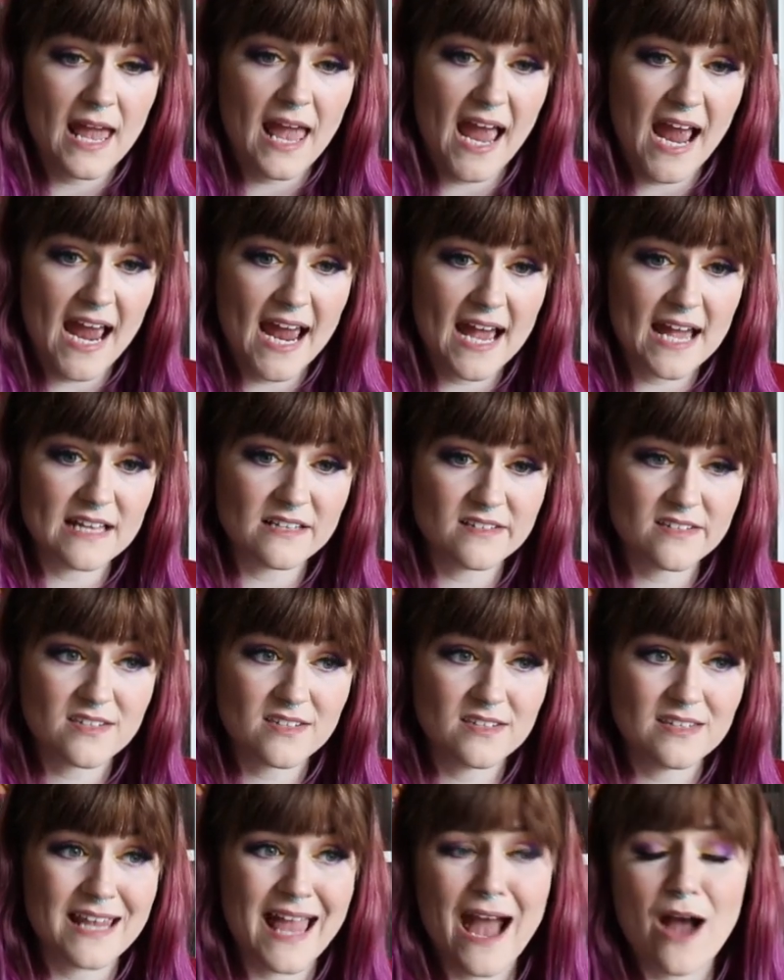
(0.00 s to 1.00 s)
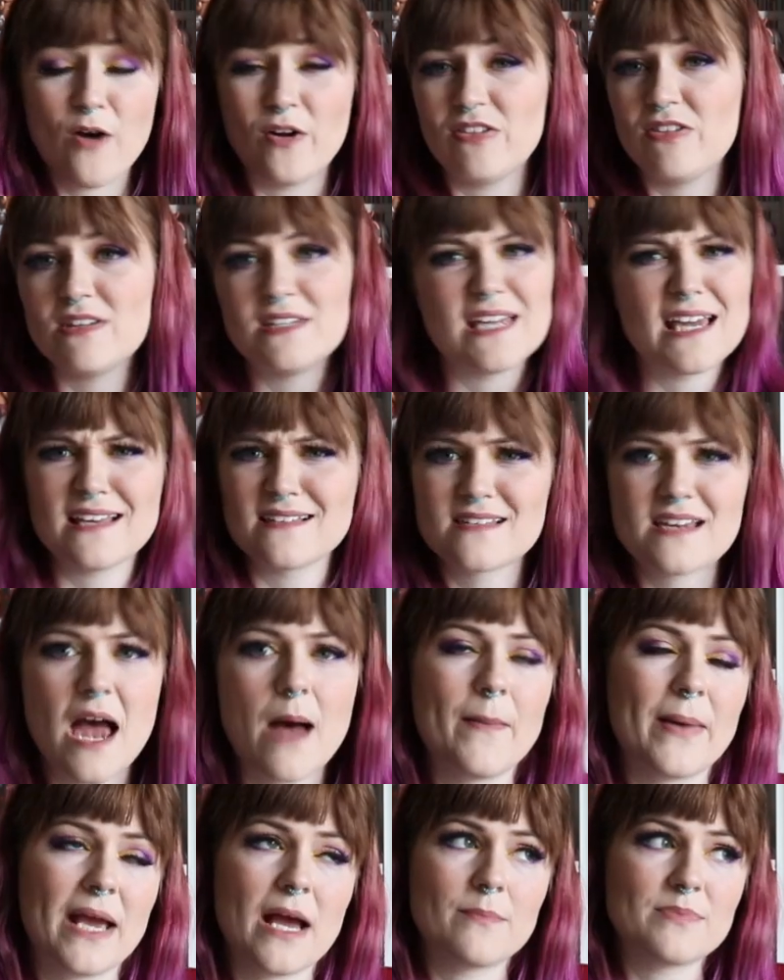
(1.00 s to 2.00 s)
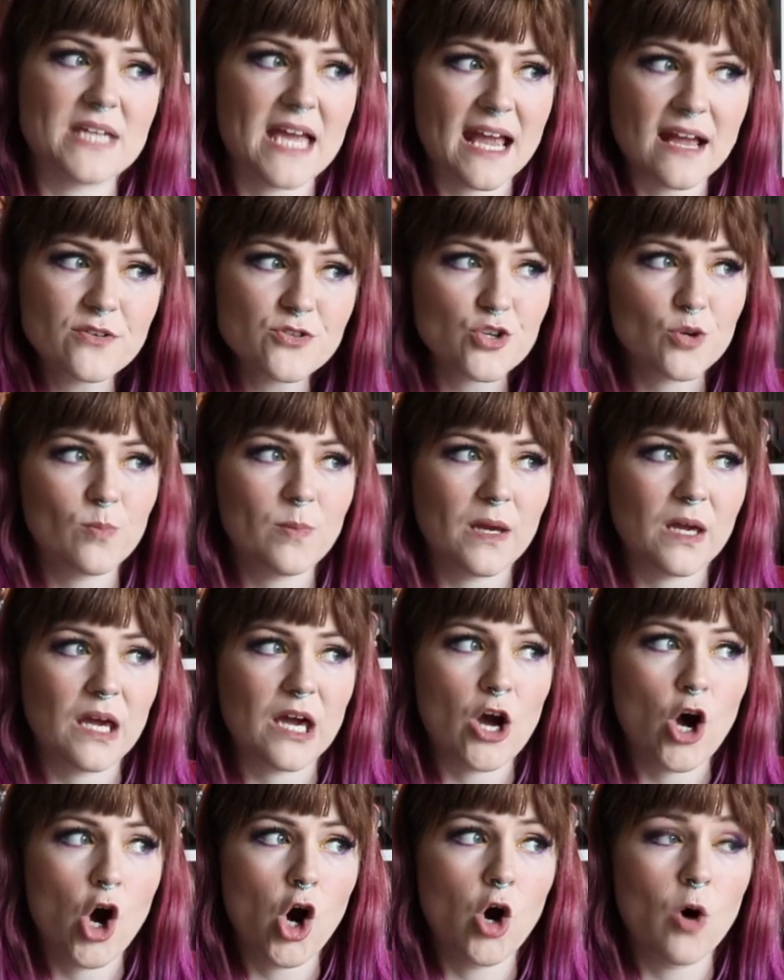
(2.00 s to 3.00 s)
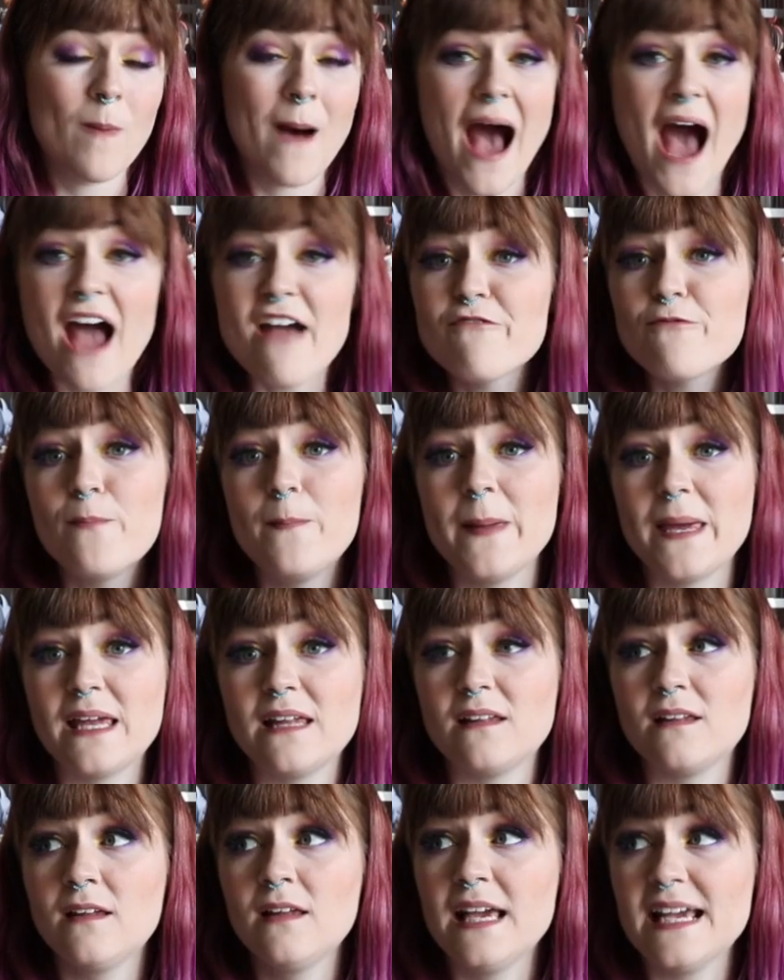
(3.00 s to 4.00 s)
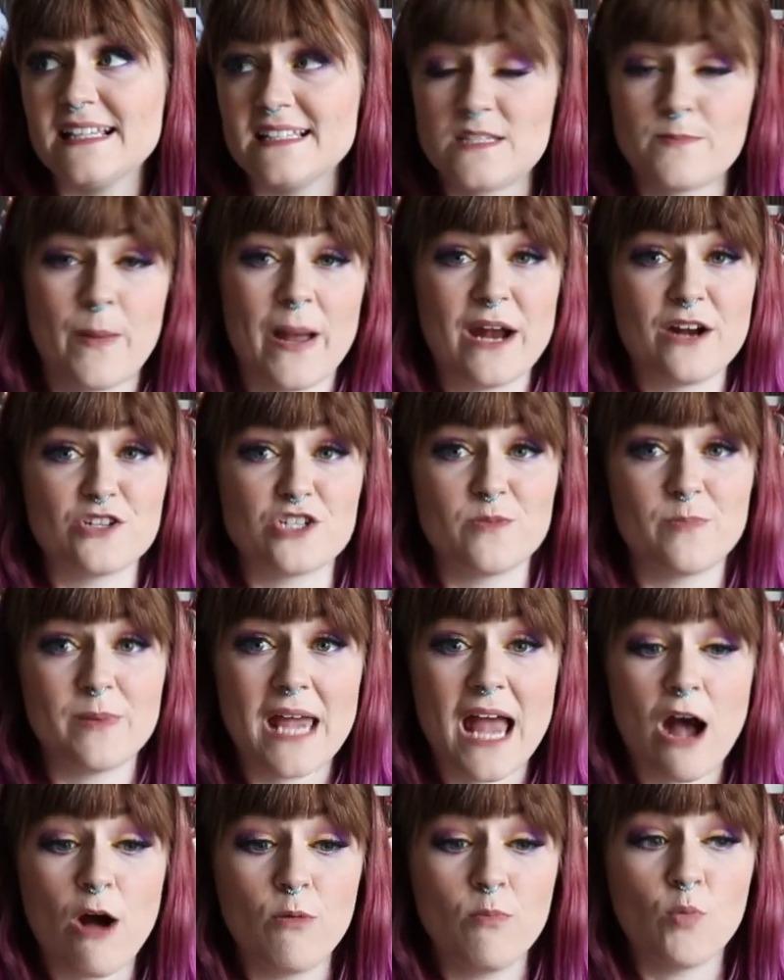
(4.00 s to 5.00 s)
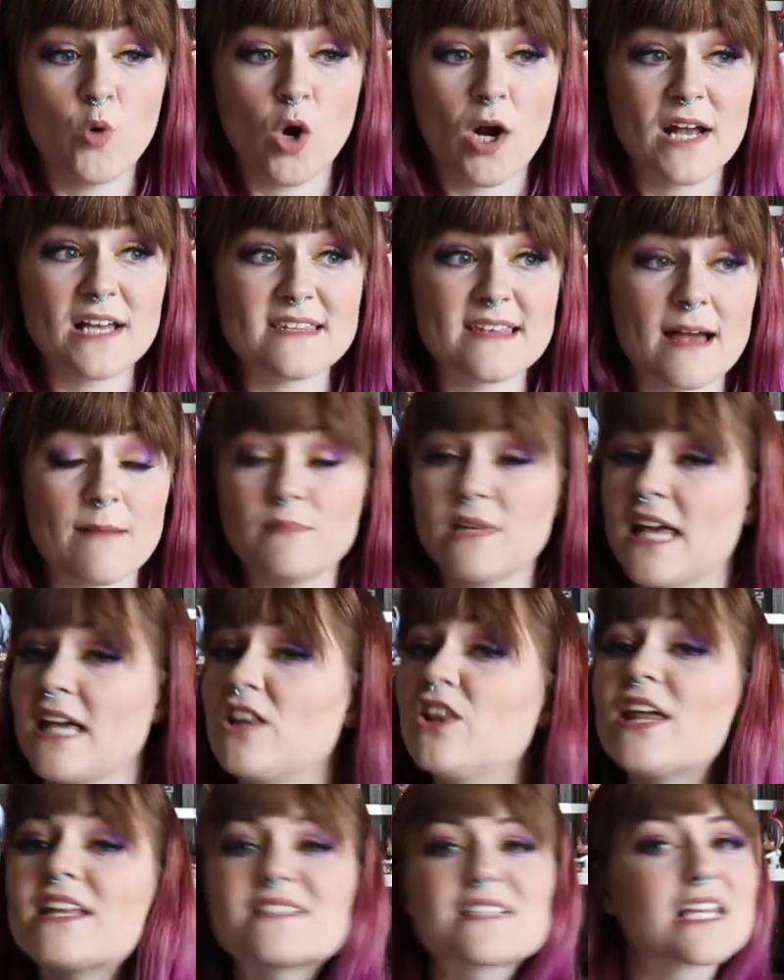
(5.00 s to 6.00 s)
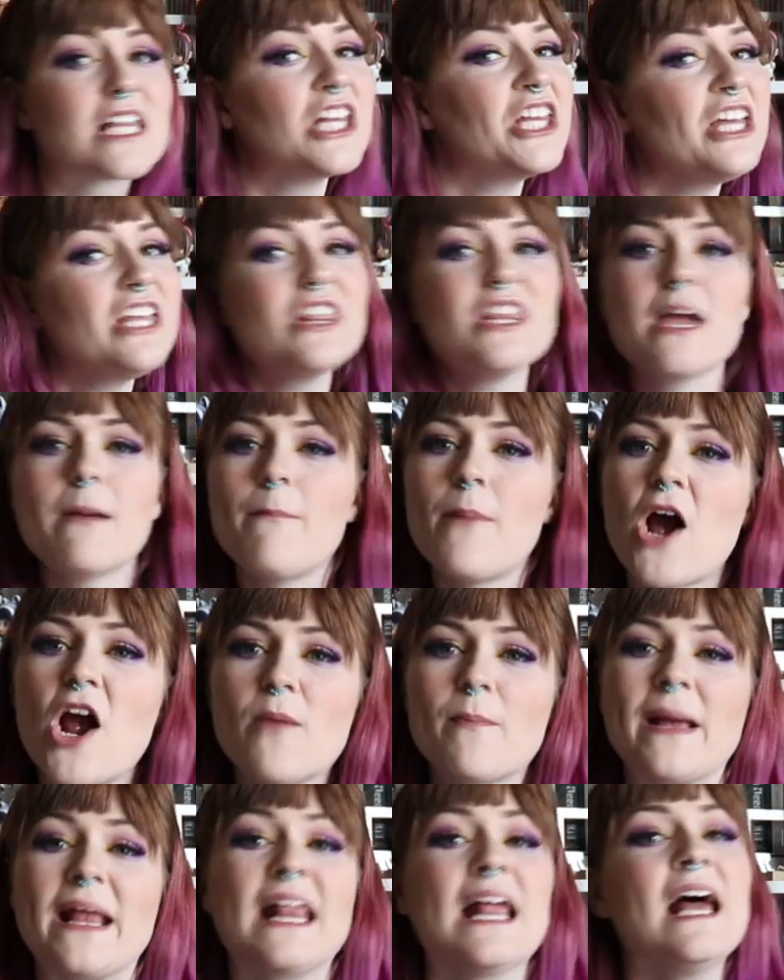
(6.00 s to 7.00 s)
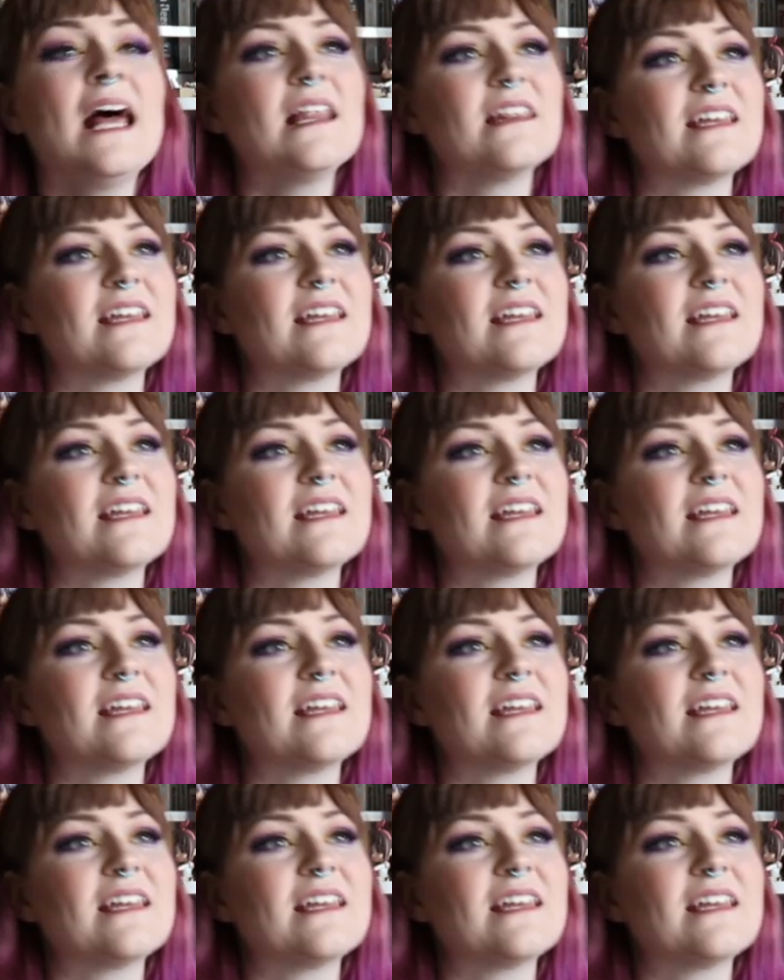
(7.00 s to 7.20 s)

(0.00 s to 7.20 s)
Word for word: And now in the days coming up to Andrew being home, I've been inspired to be out more because I'm like, let's clean the apartment.